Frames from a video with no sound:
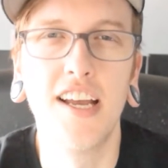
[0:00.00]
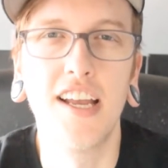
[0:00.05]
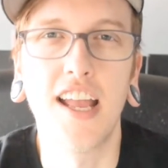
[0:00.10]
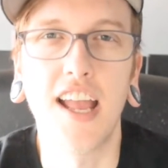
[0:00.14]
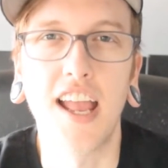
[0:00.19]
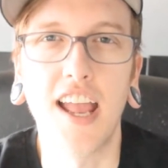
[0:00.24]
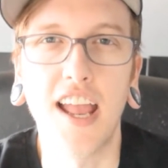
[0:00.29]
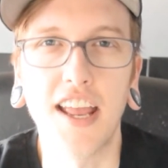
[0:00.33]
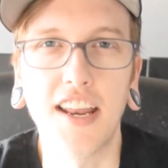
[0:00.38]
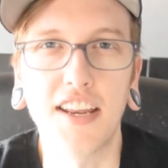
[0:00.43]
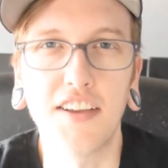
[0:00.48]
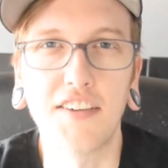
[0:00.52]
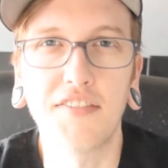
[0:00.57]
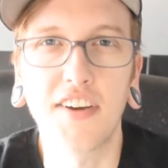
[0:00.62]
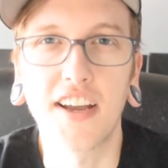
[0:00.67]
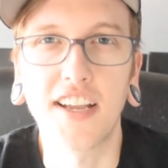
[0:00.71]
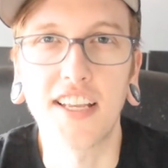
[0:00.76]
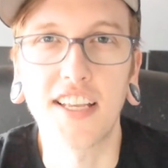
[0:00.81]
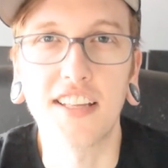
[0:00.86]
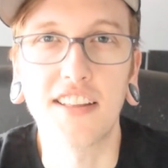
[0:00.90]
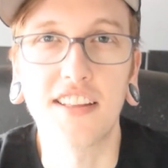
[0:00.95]
And if I
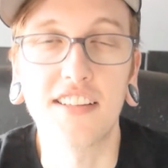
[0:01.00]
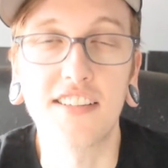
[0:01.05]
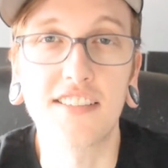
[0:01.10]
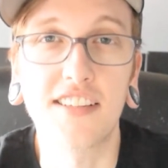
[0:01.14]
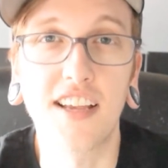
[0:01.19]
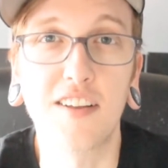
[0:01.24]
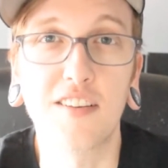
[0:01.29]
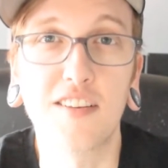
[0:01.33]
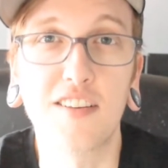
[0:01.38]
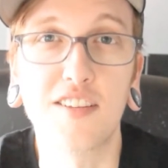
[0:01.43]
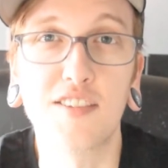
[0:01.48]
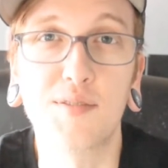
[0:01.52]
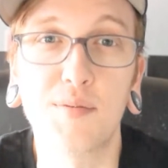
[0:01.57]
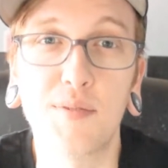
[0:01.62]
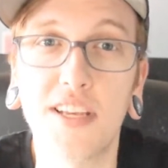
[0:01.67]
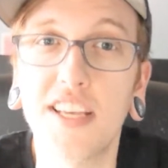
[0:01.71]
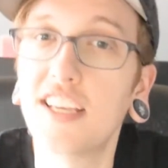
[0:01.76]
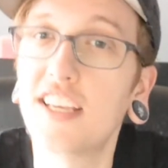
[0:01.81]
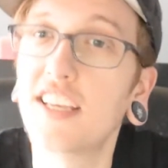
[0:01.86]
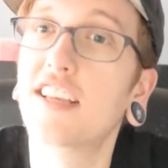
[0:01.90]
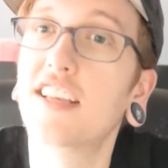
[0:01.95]
get this out this
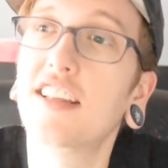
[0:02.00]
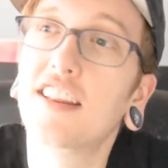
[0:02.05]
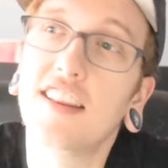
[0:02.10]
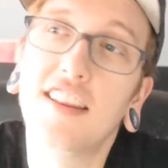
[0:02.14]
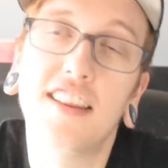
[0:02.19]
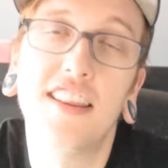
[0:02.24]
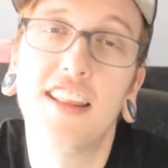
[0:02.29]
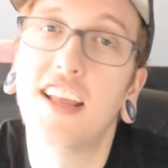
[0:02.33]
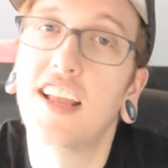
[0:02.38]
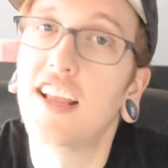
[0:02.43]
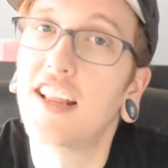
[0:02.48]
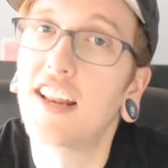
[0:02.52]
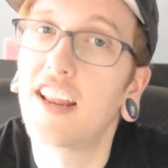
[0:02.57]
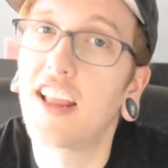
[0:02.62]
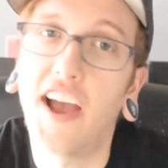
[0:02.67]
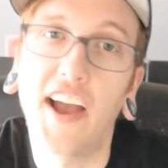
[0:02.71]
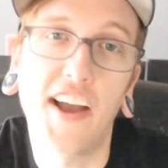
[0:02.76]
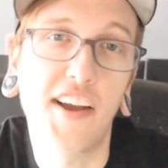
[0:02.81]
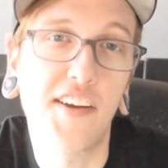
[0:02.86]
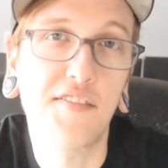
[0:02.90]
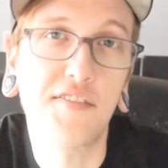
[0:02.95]
week, then
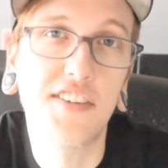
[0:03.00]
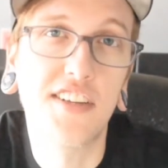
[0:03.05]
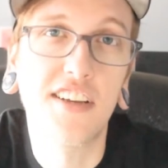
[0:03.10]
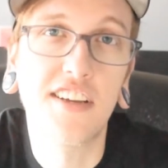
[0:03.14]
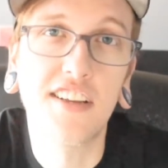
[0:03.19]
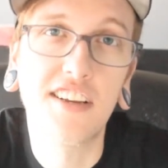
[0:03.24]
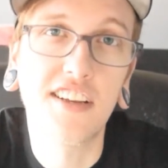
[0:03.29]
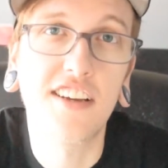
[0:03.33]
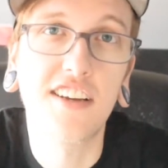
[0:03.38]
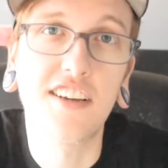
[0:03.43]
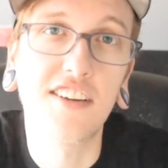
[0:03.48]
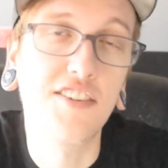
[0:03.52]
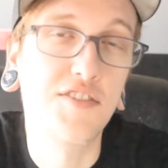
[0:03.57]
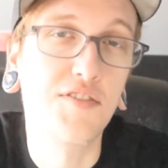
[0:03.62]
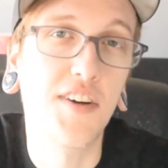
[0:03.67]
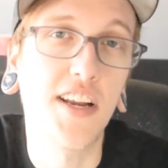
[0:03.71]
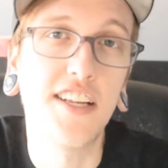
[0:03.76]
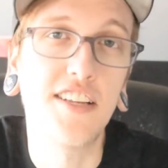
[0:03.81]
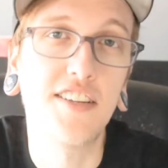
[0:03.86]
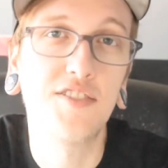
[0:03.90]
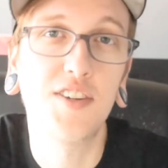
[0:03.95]
I've done a
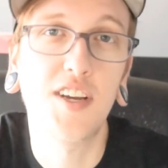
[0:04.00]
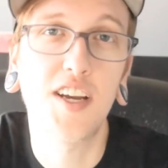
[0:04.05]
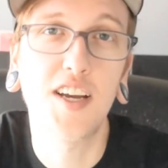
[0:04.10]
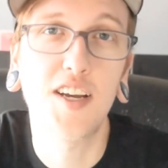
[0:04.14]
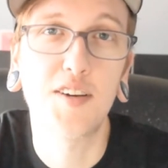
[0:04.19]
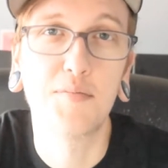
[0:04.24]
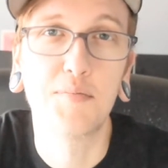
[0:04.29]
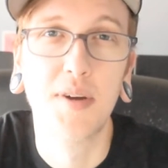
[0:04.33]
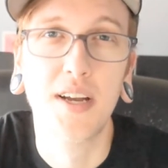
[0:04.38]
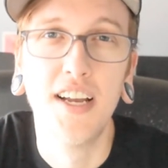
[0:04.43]
great job.